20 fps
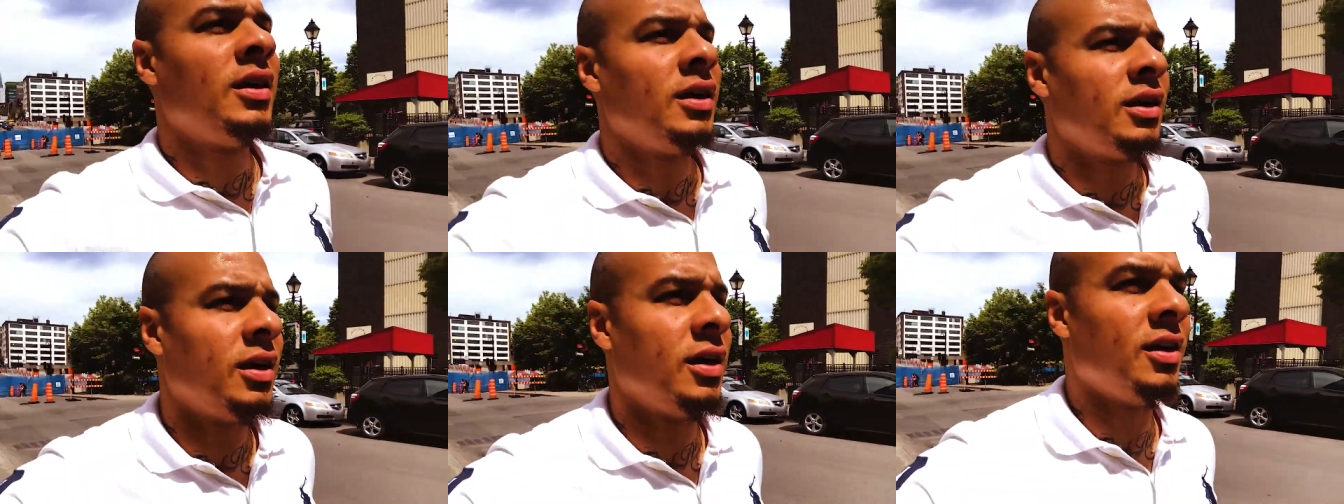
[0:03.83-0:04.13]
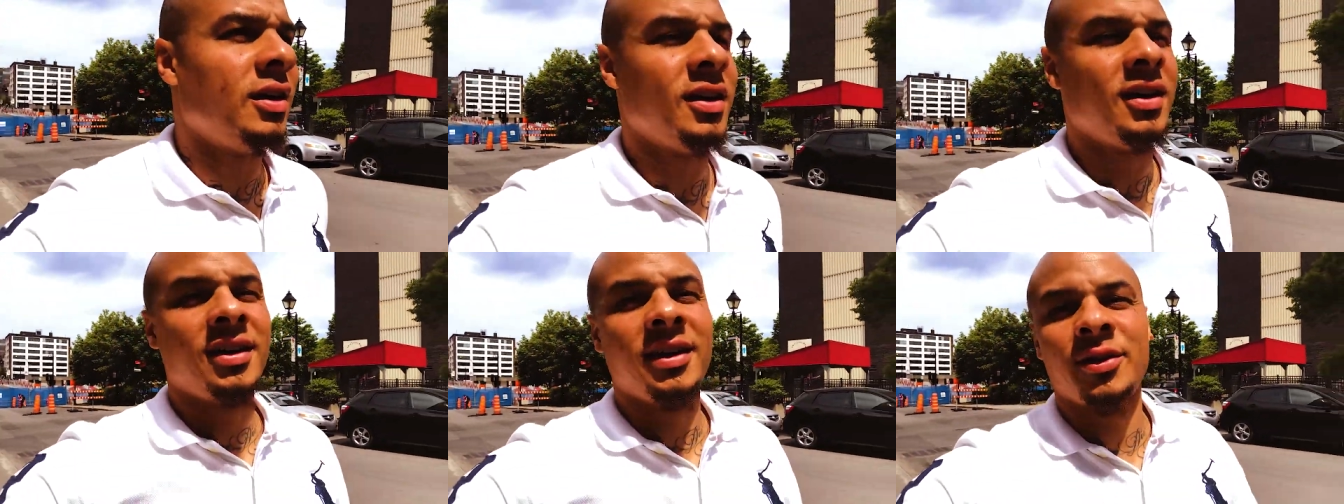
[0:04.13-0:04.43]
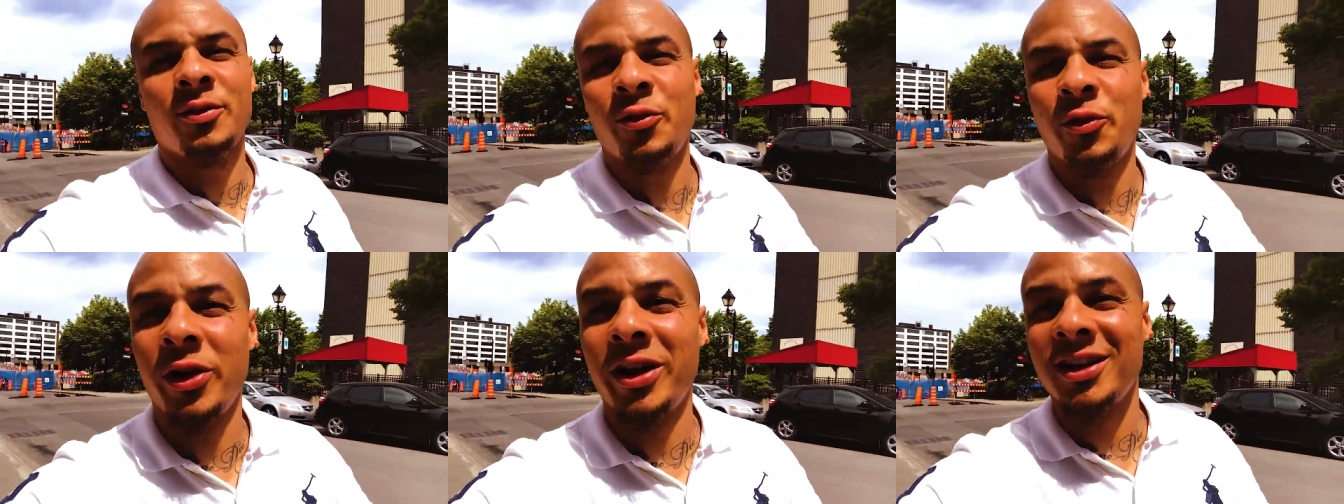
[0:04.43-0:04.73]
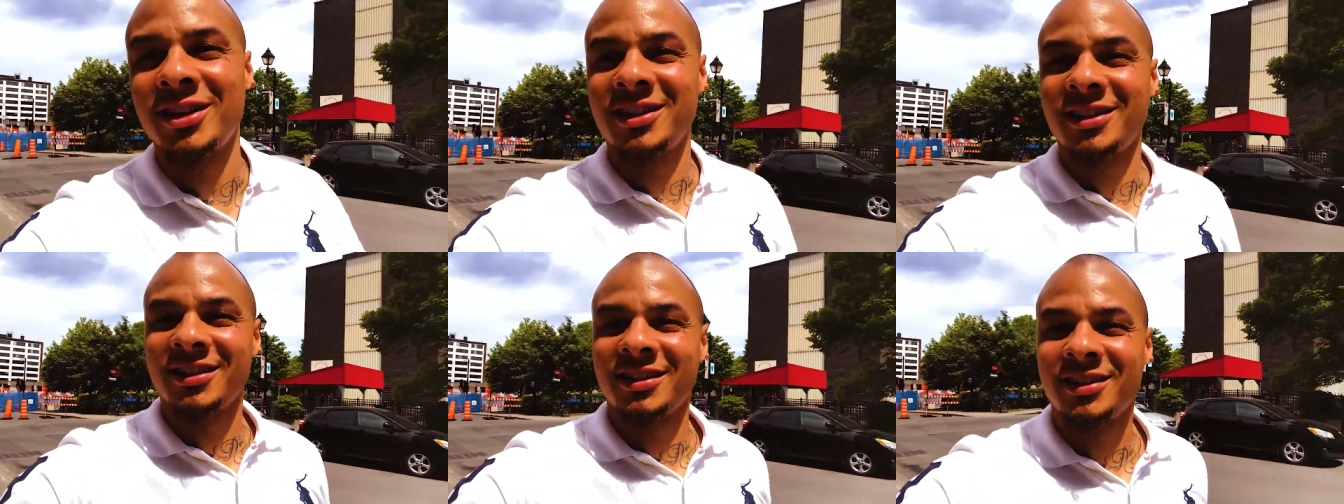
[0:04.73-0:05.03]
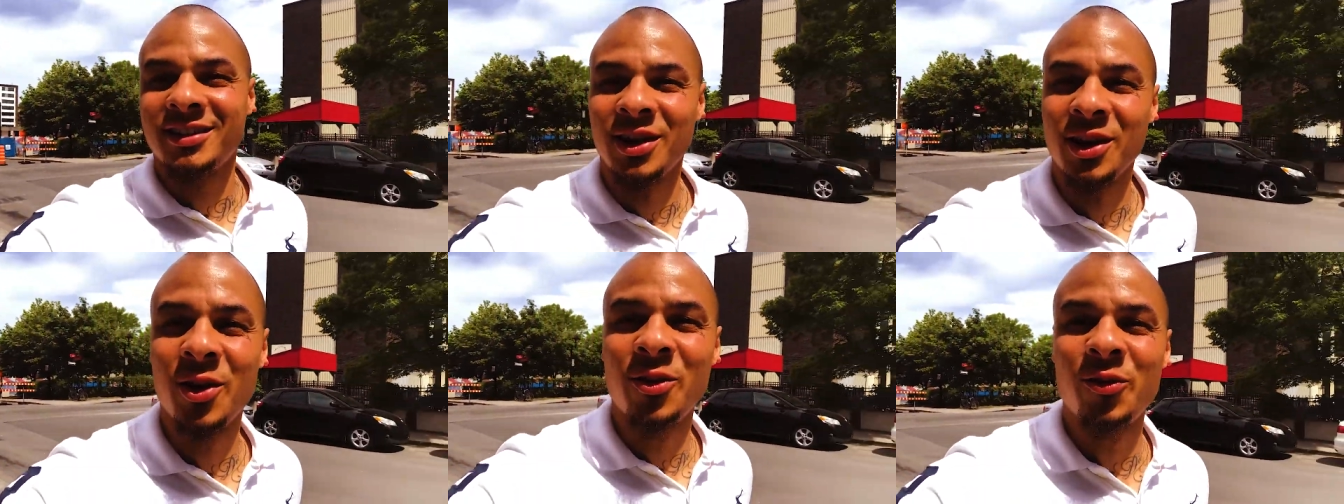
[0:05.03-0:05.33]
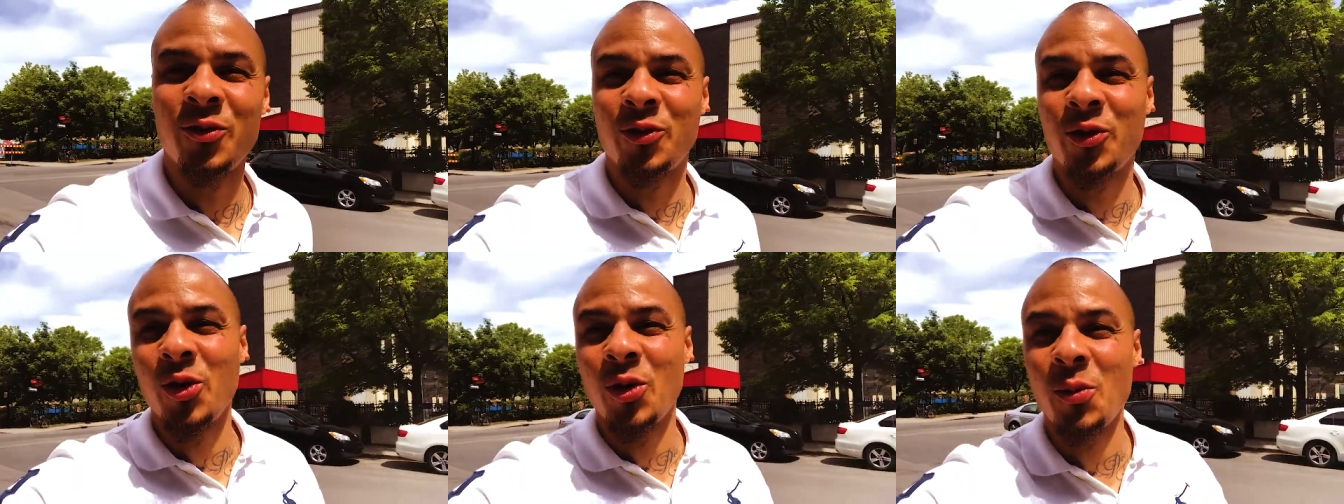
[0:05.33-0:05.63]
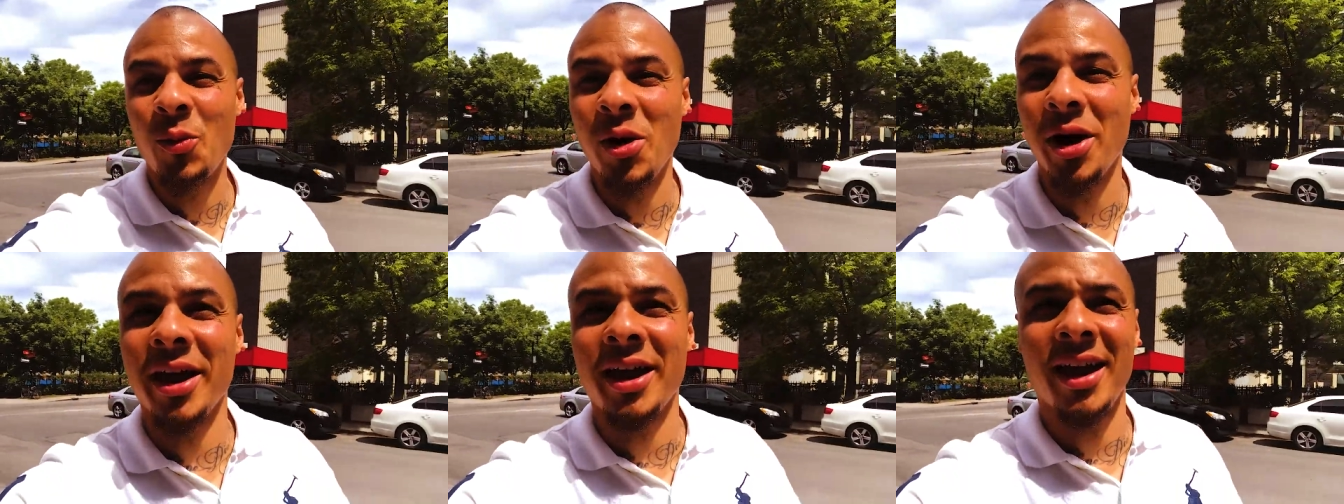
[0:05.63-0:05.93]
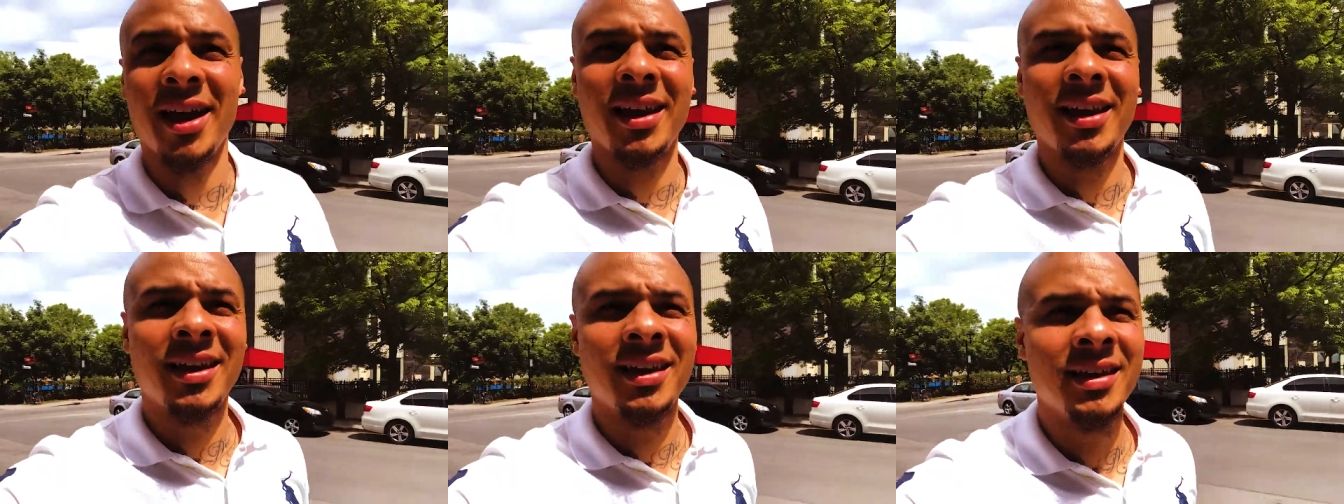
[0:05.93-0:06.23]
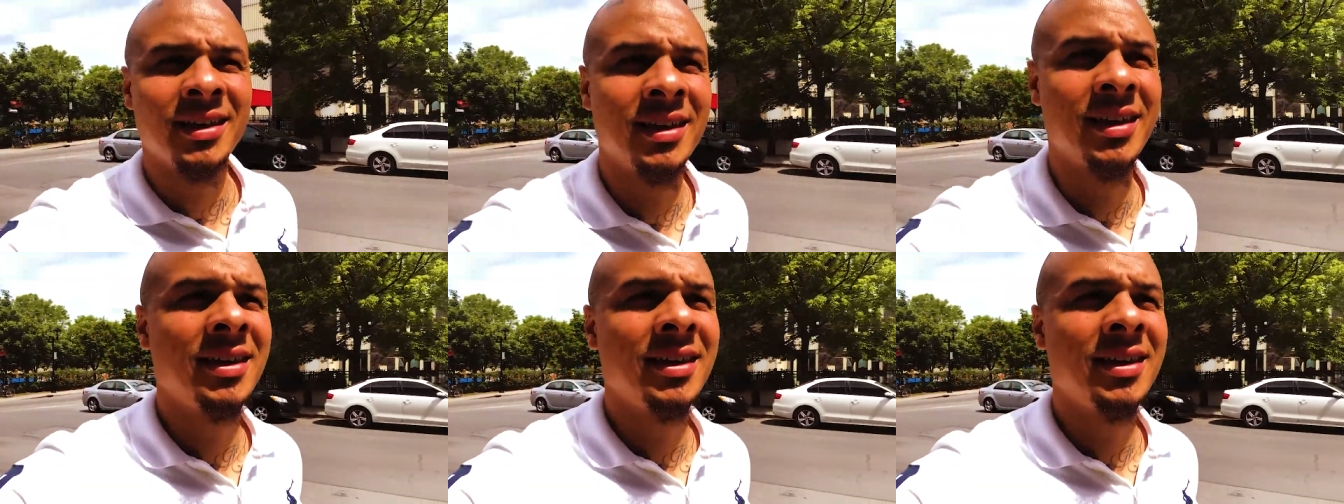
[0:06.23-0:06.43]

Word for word: uh, in French is Vieux Montréal,